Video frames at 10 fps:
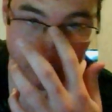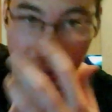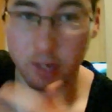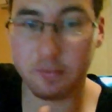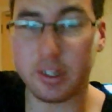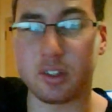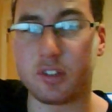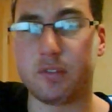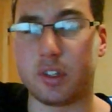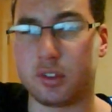And I think
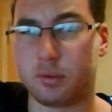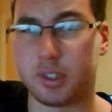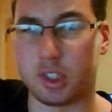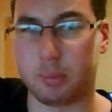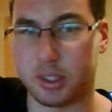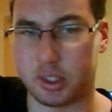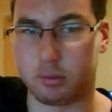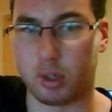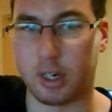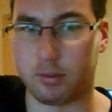it's really spicing
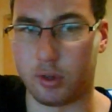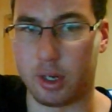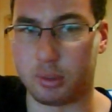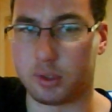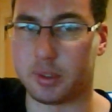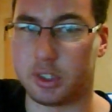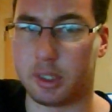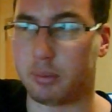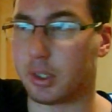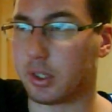the rivalry up between
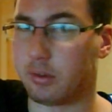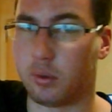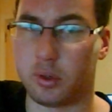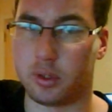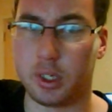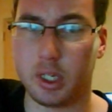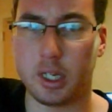CM Punk and Orton.